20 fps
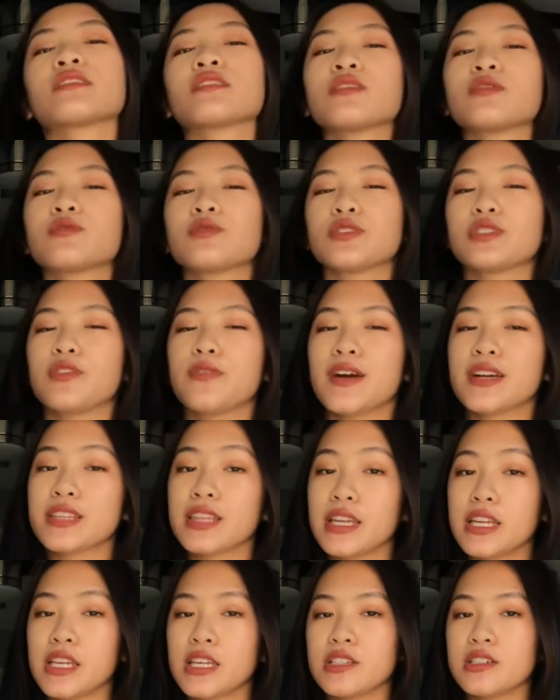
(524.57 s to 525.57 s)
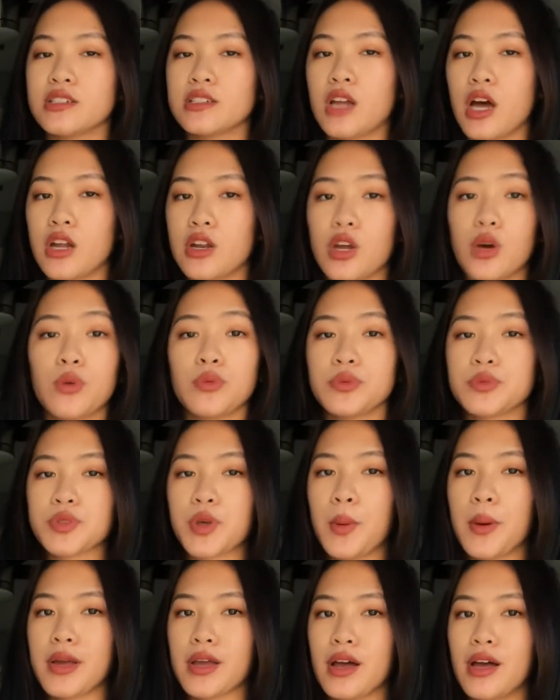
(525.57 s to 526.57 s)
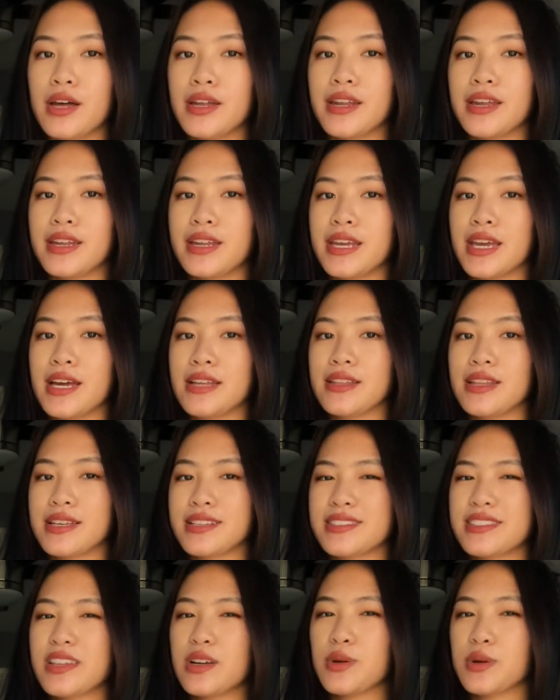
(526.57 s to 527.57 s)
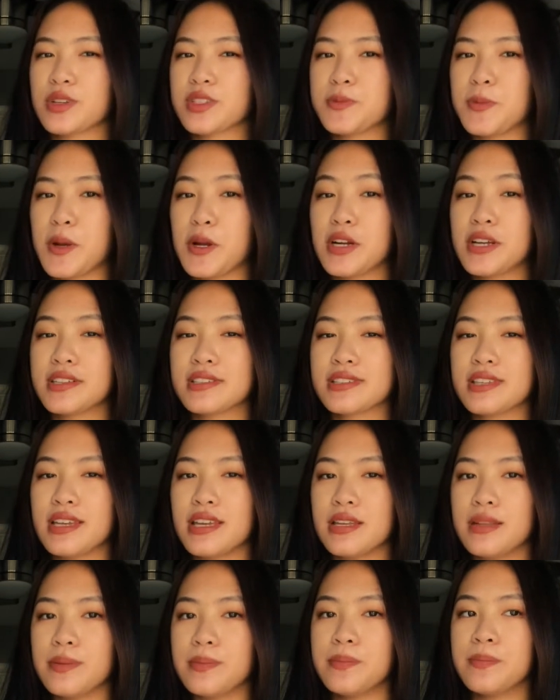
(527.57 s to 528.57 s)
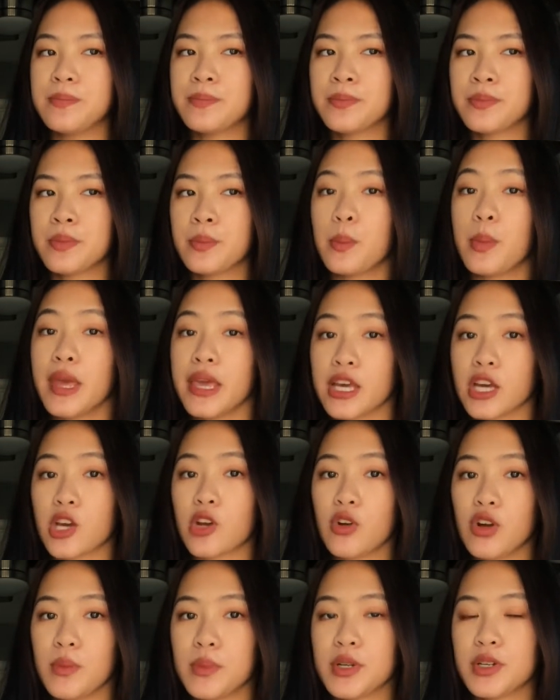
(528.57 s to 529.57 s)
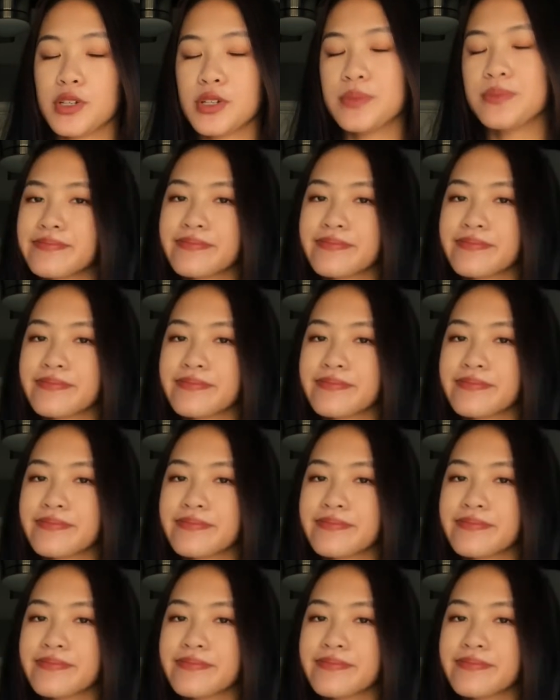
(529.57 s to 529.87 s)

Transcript: Just the fact that he did not know what was going on and he had like zero experience in being a criminal.